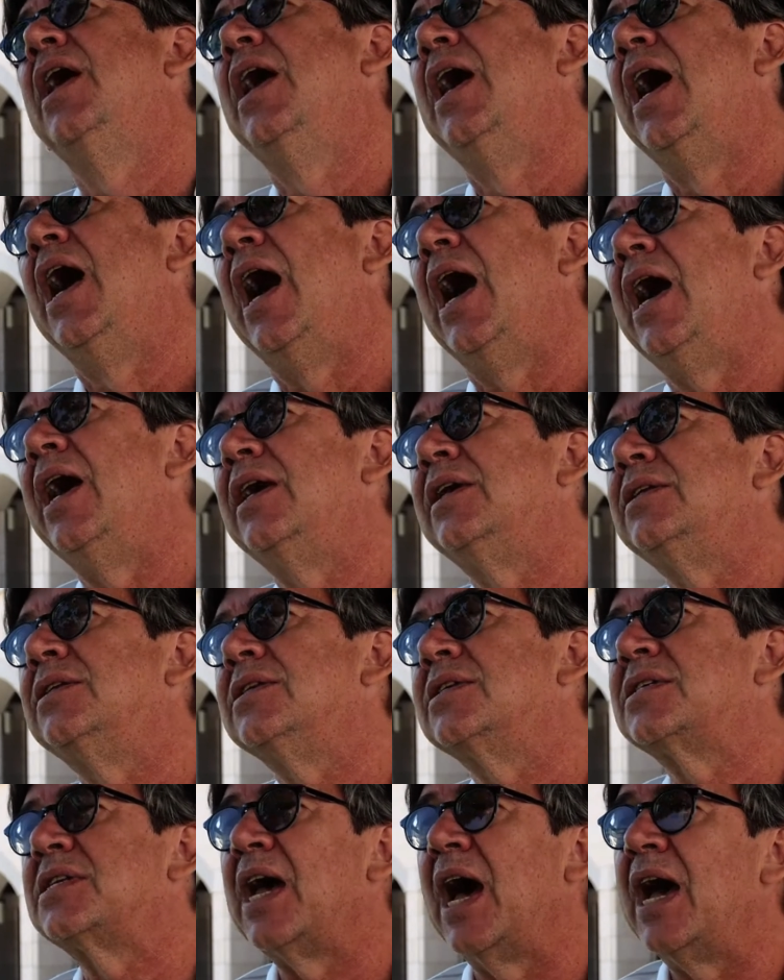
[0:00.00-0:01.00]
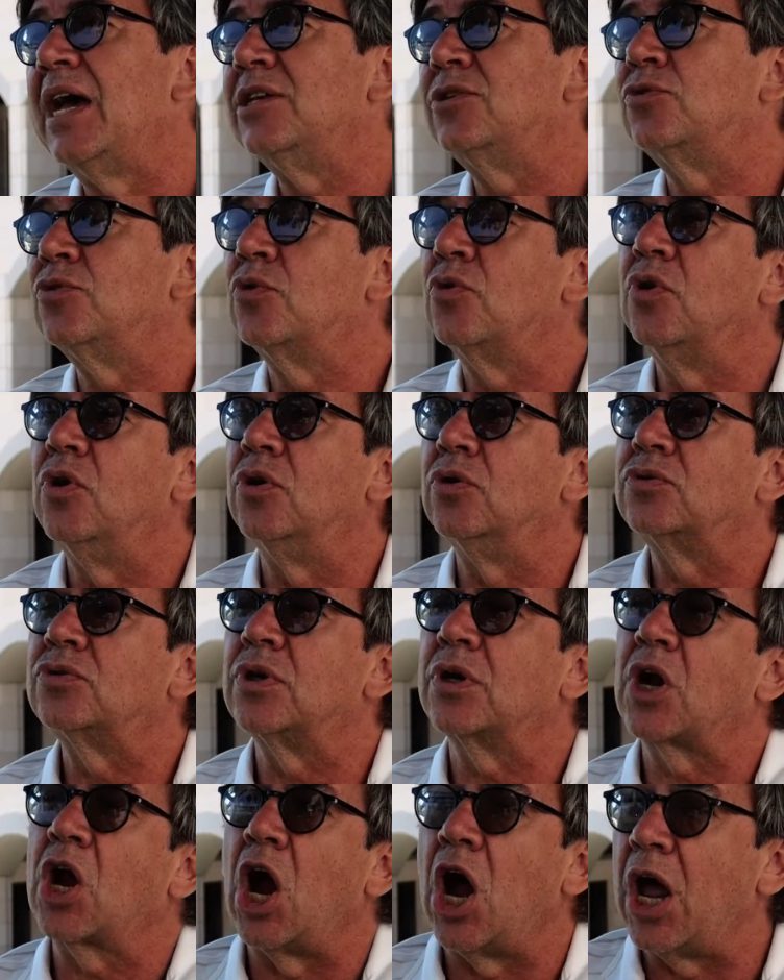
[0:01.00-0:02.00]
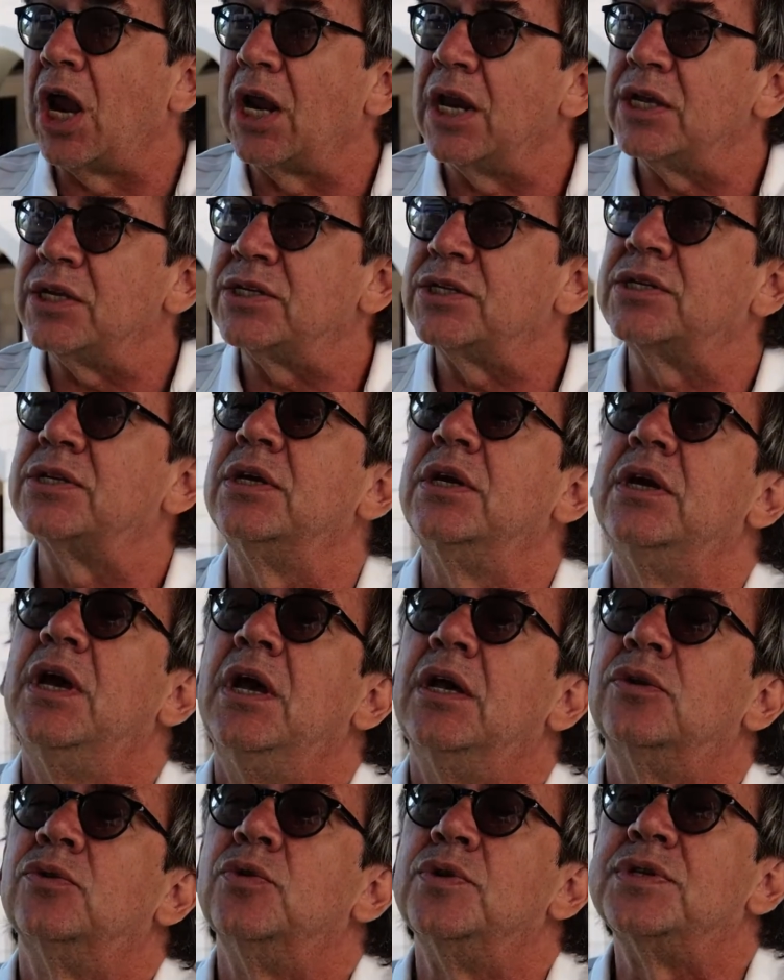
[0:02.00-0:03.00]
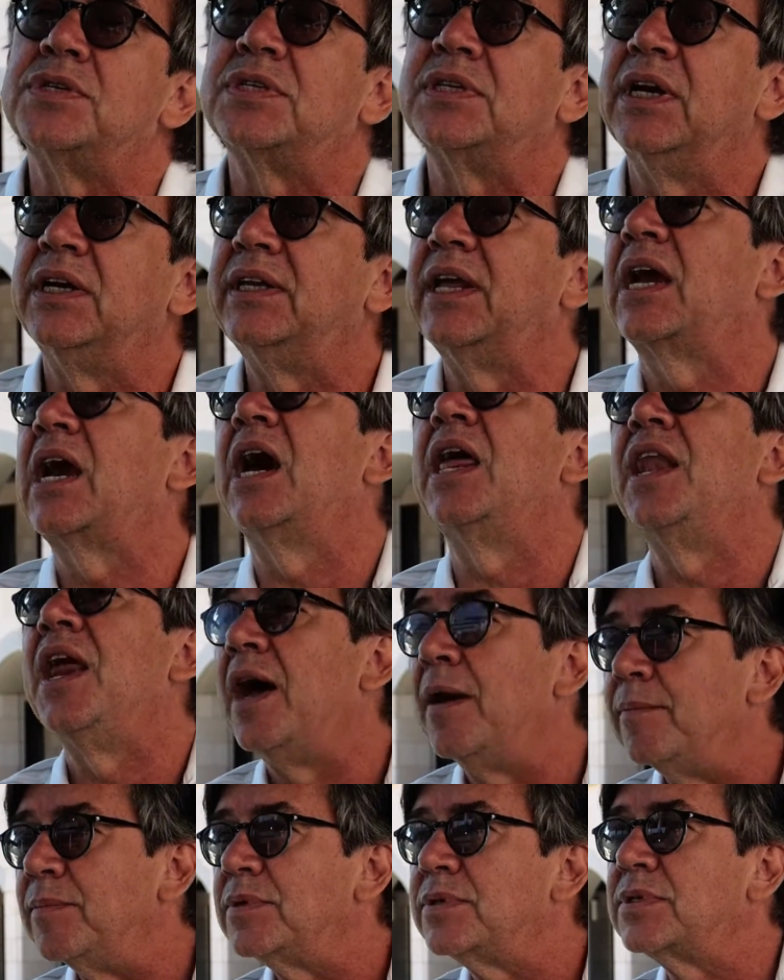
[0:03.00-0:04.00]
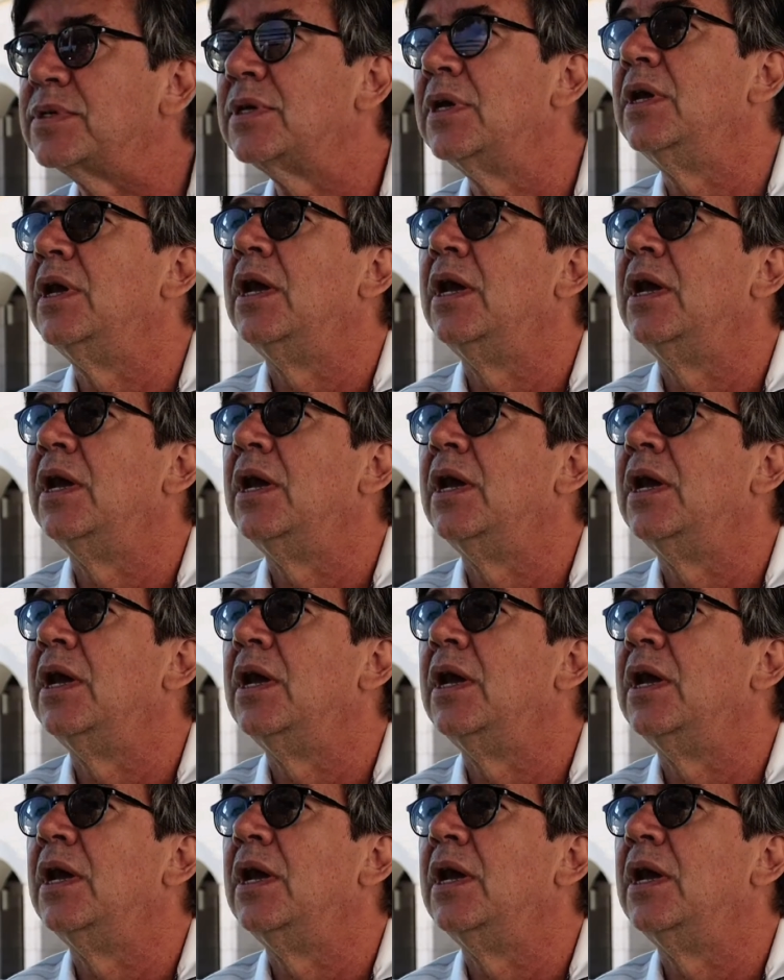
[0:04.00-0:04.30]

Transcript: I decided to go to college to study economics.